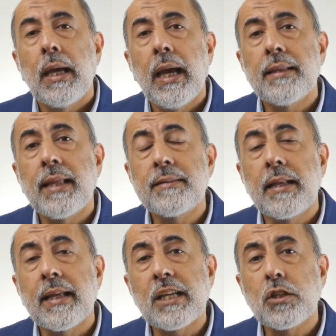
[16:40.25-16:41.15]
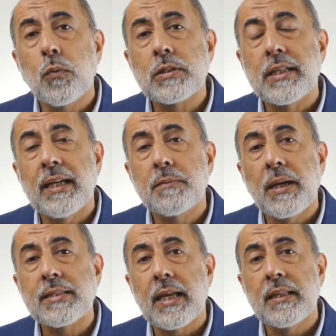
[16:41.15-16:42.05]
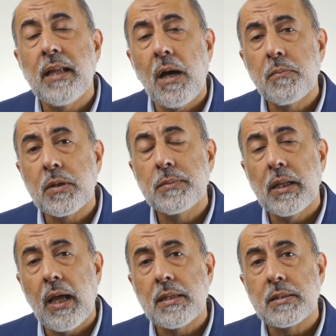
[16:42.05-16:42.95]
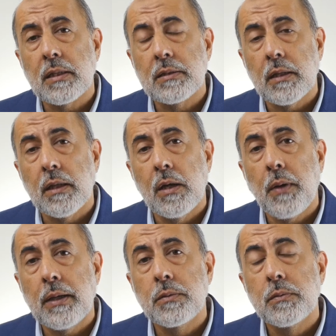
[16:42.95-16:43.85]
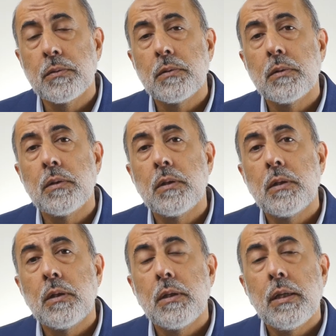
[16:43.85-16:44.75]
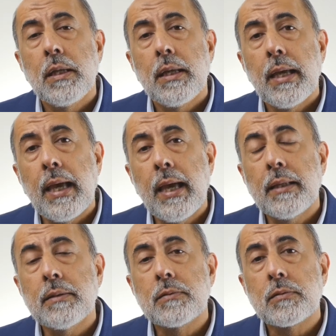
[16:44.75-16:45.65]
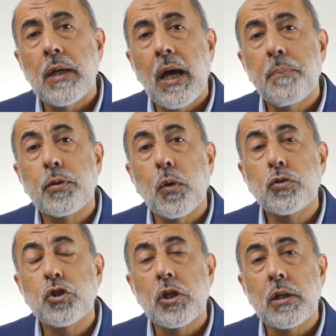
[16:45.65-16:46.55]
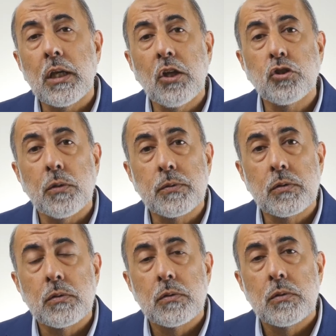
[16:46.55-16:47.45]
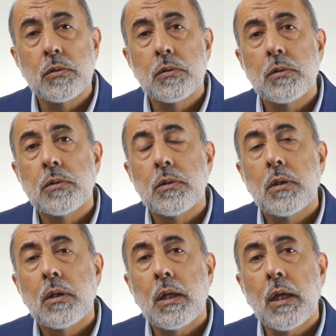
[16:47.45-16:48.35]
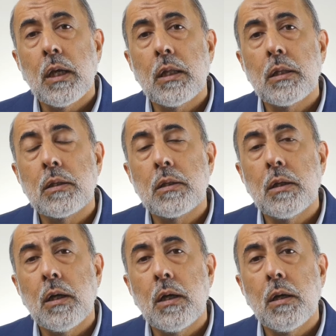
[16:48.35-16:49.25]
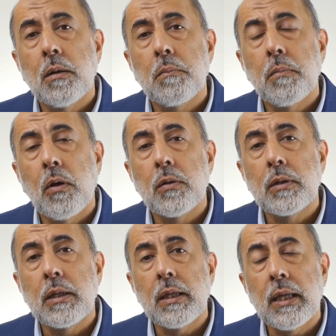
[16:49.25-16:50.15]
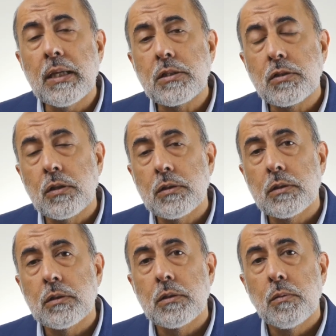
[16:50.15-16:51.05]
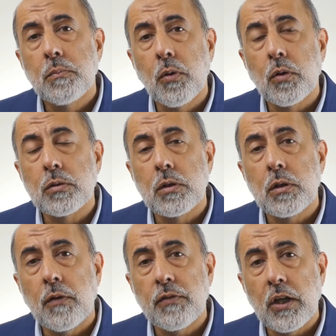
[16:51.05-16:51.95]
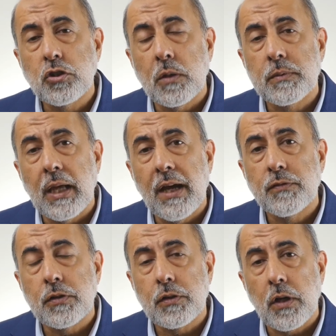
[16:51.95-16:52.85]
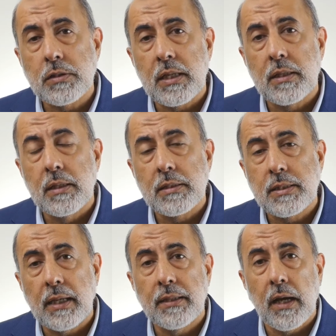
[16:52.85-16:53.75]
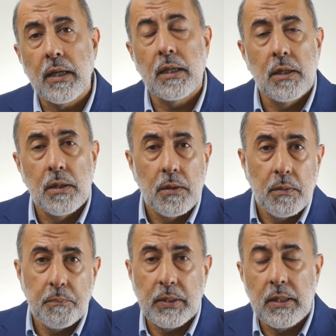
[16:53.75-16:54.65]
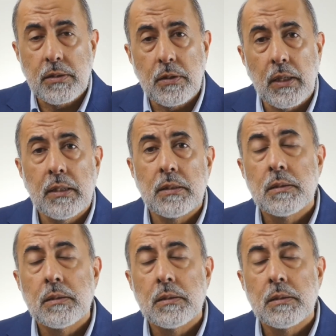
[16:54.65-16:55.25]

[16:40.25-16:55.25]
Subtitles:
And that delegation was led by Sayyidina Amr ibn al-As radiallahu anhu. And approaching Egypt on the eastern border of Egypt after crossing the Sinai Peninsula,